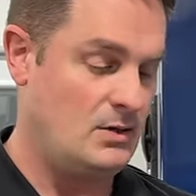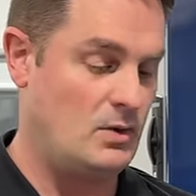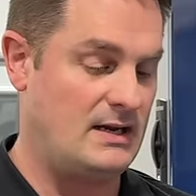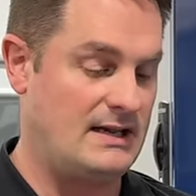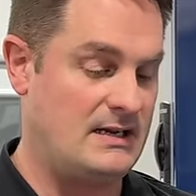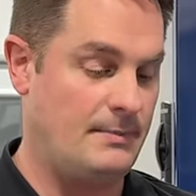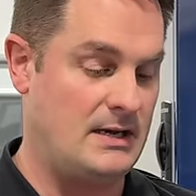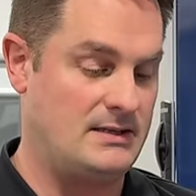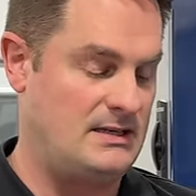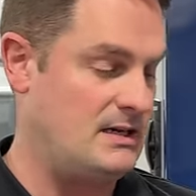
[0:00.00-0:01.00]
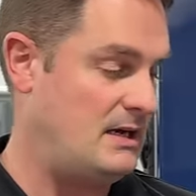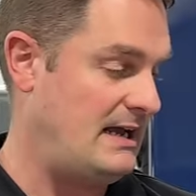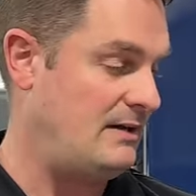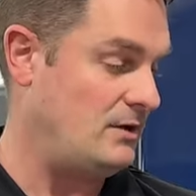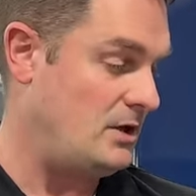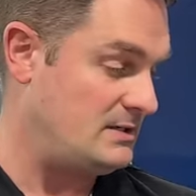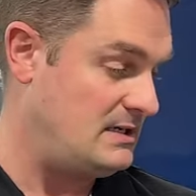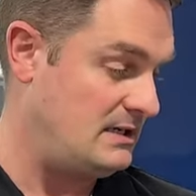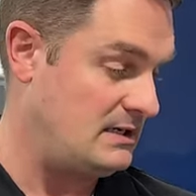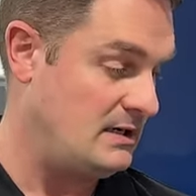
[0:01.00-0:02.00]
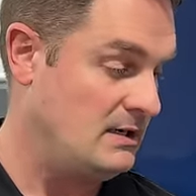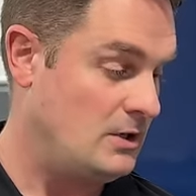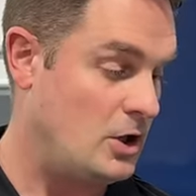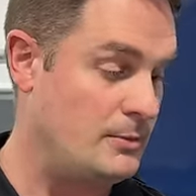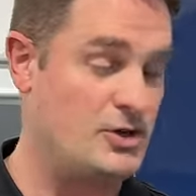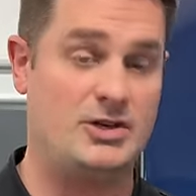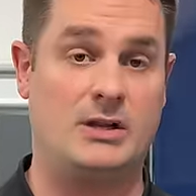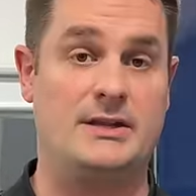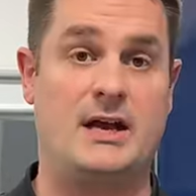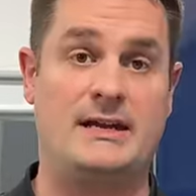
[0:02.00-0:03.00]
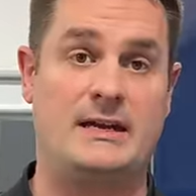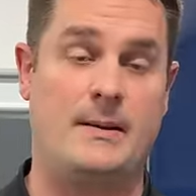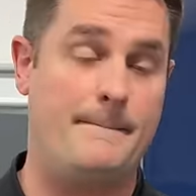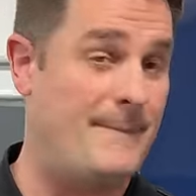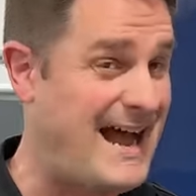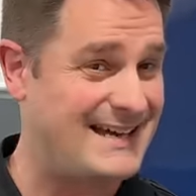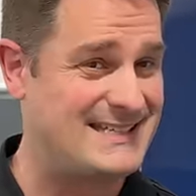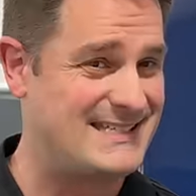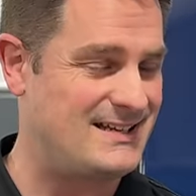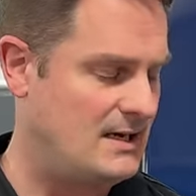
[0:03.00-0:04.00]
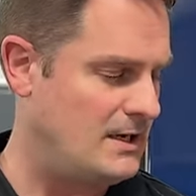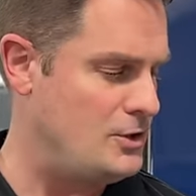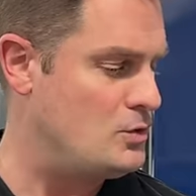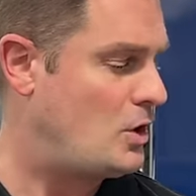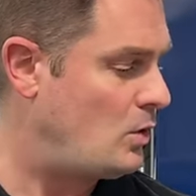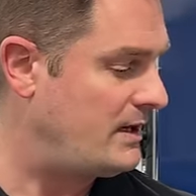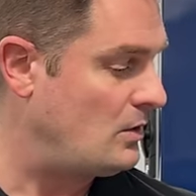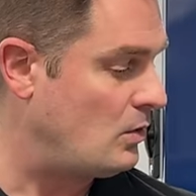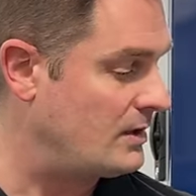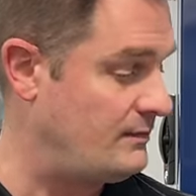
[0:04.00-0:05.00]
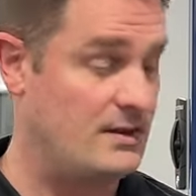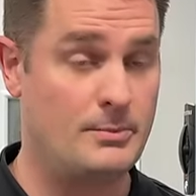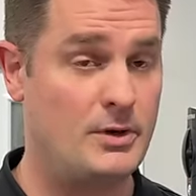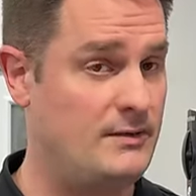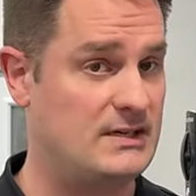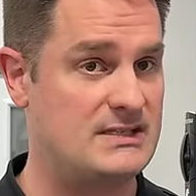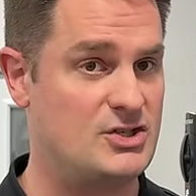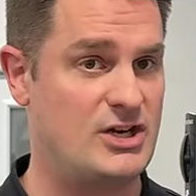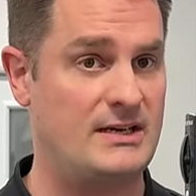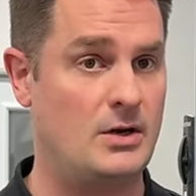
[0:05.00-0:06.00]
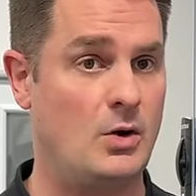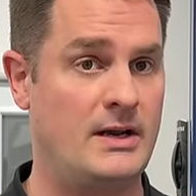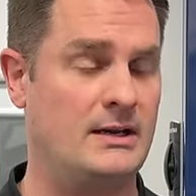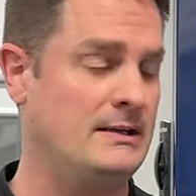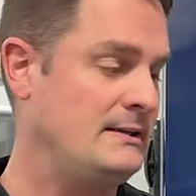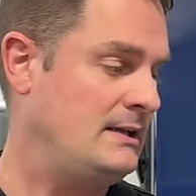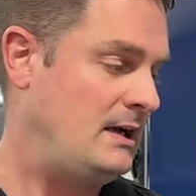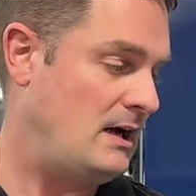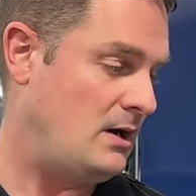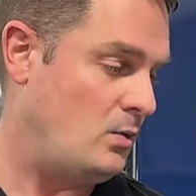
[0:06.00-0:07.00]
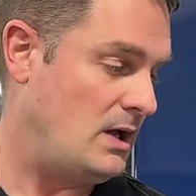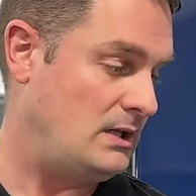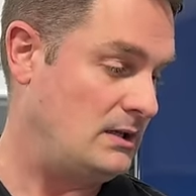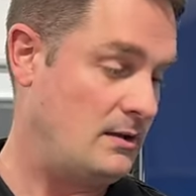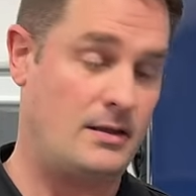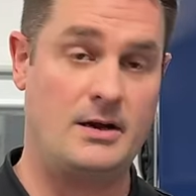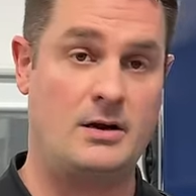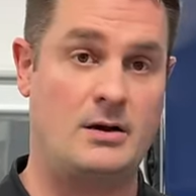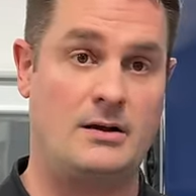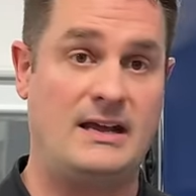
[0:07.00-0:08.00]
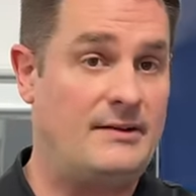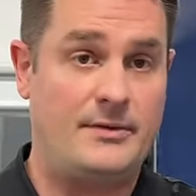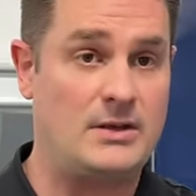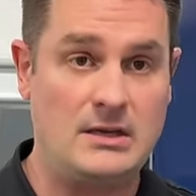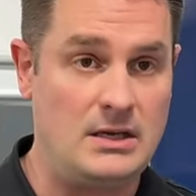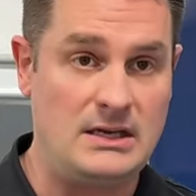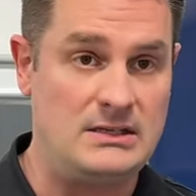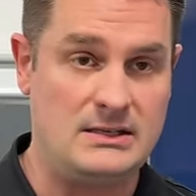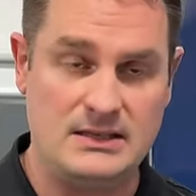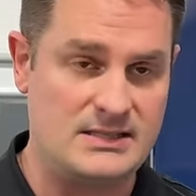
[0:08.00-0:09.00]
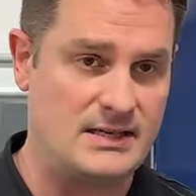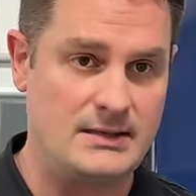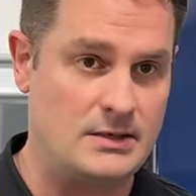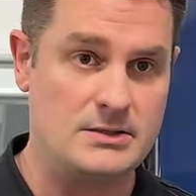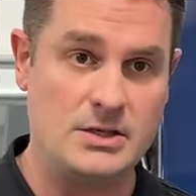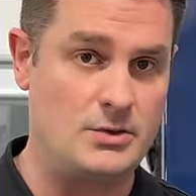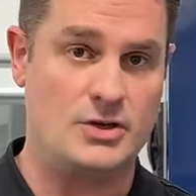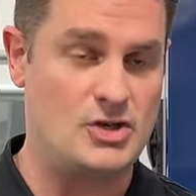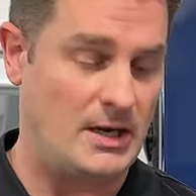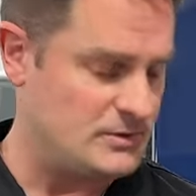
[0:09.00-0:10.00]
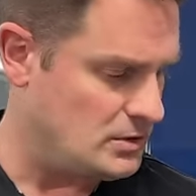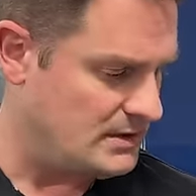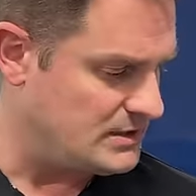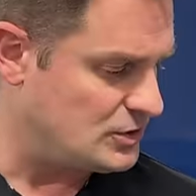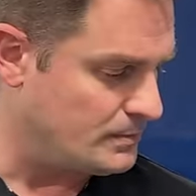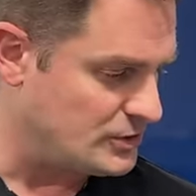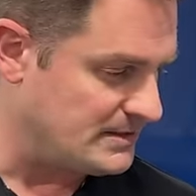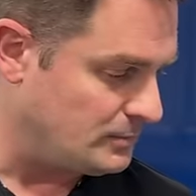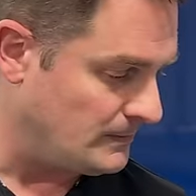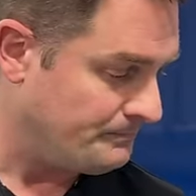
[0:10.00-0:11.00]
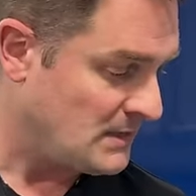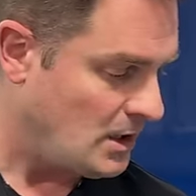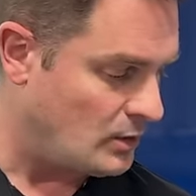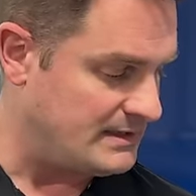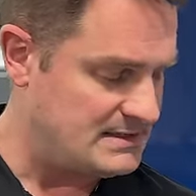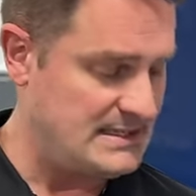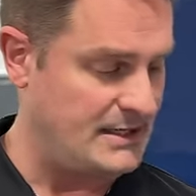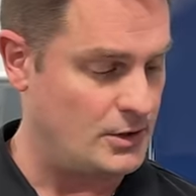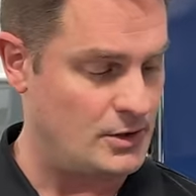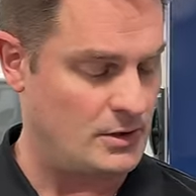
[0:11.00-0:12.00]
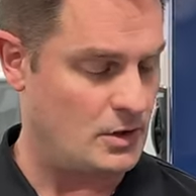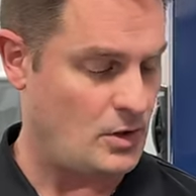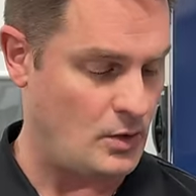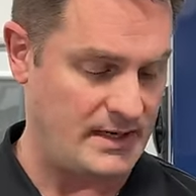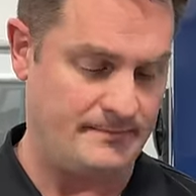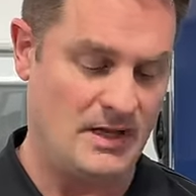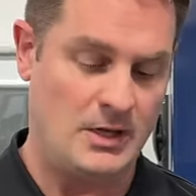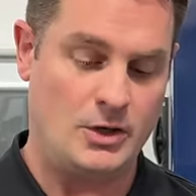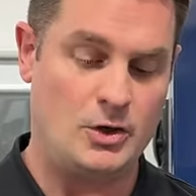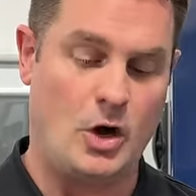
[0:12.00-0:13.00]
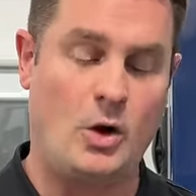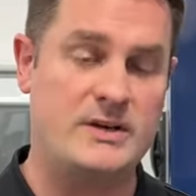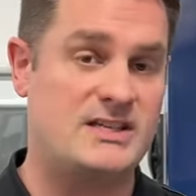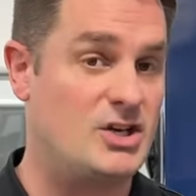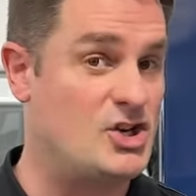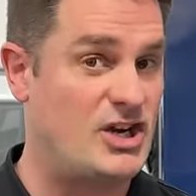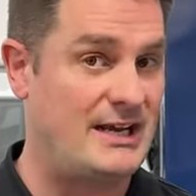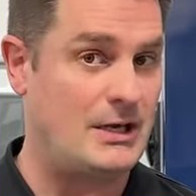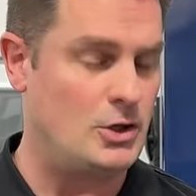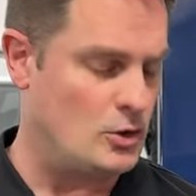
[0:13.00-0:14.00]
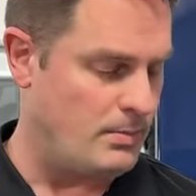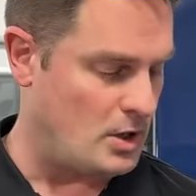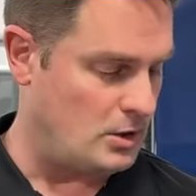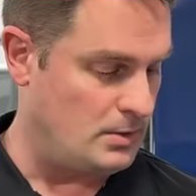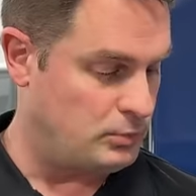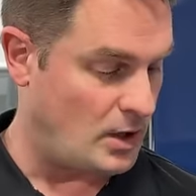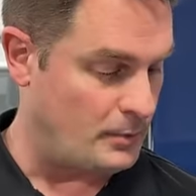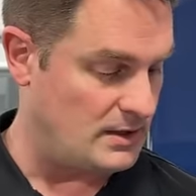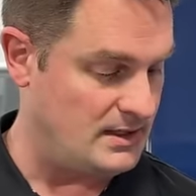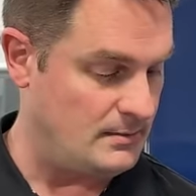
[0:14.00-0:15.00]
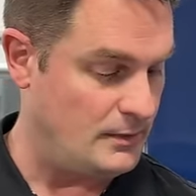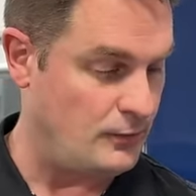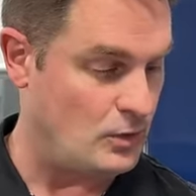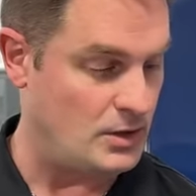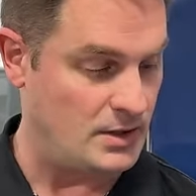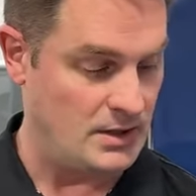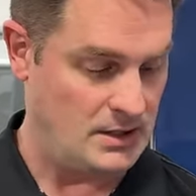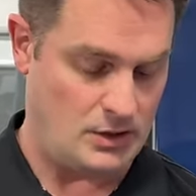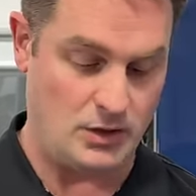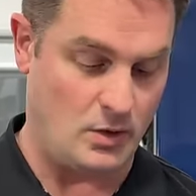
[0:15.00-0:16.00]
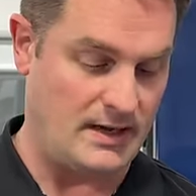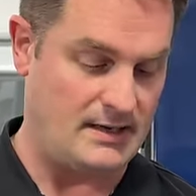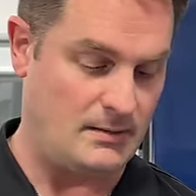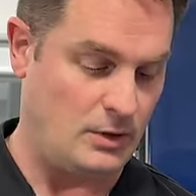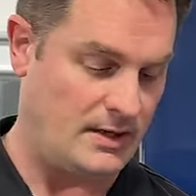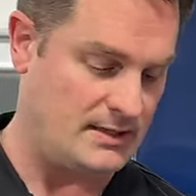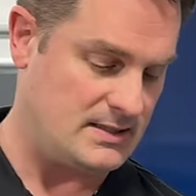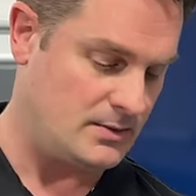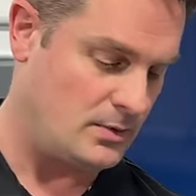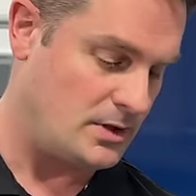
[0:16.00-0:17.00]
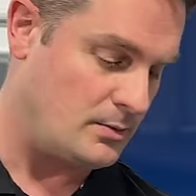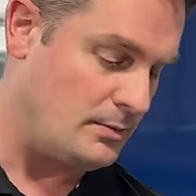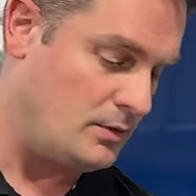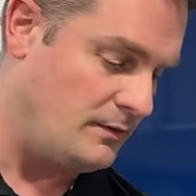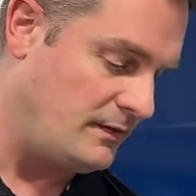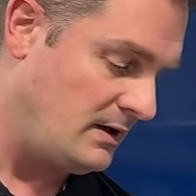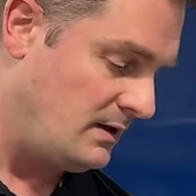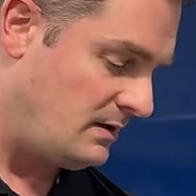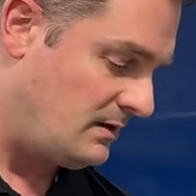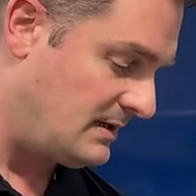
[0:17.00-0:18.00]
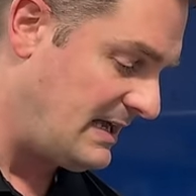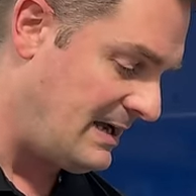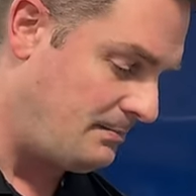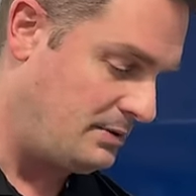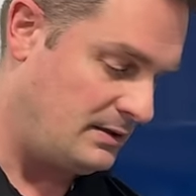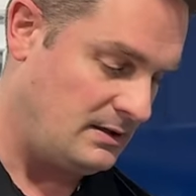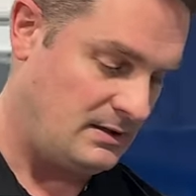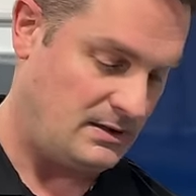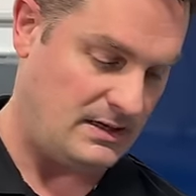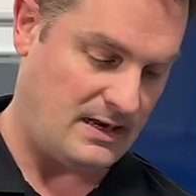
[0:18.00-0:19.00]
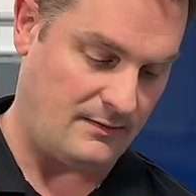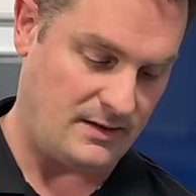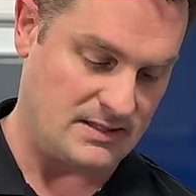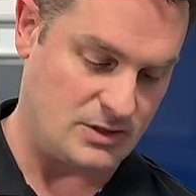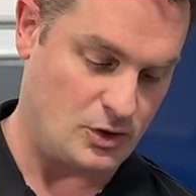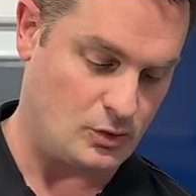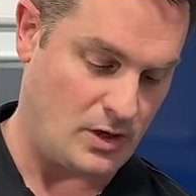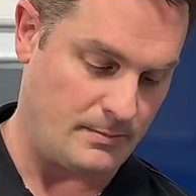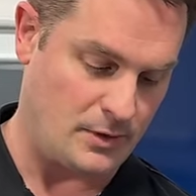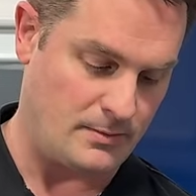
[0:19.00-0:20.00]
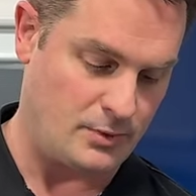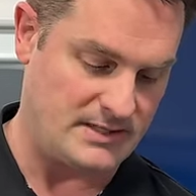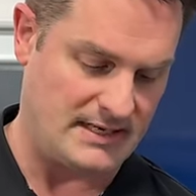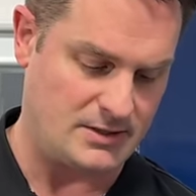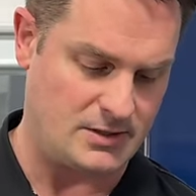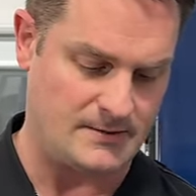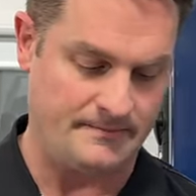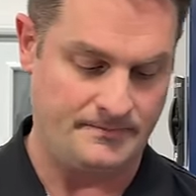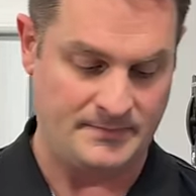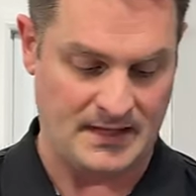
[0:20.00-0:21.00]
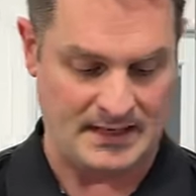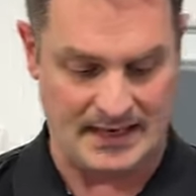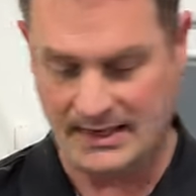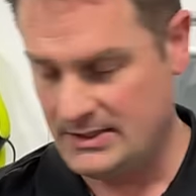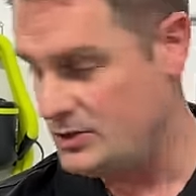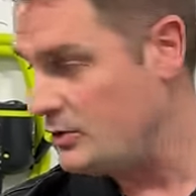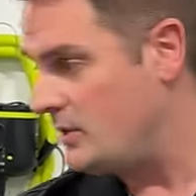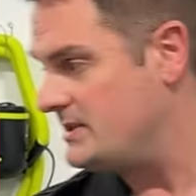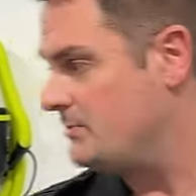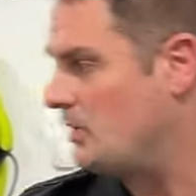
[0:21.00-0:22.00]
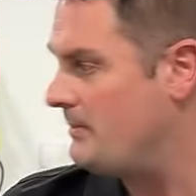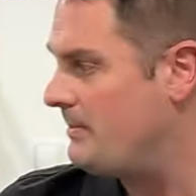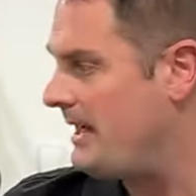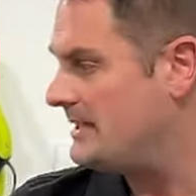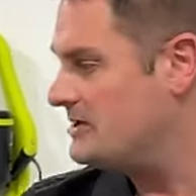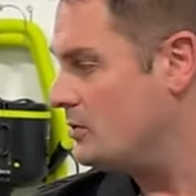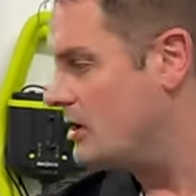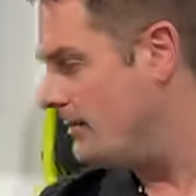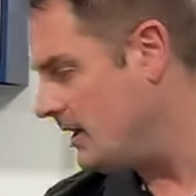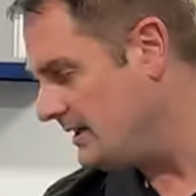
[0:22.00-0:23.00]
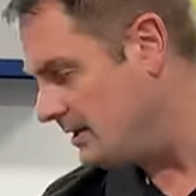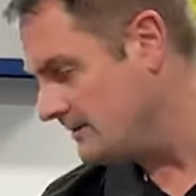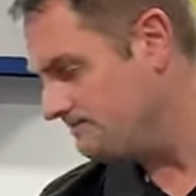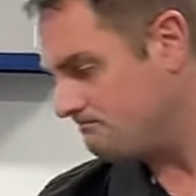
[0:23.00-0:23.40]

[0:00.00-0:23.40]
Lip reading: What I like about the AvalonKing Armor Shield 9 Max new coating, or even the previous gen coating, they have everything you need inside there to do the job. So it's super simple. All right, take your coating. You're always going to shake your bottle properly before you go ahead and apply it. We're going to remove the cap. They have this dropper protector. And you're going to prime the pad. So come on here.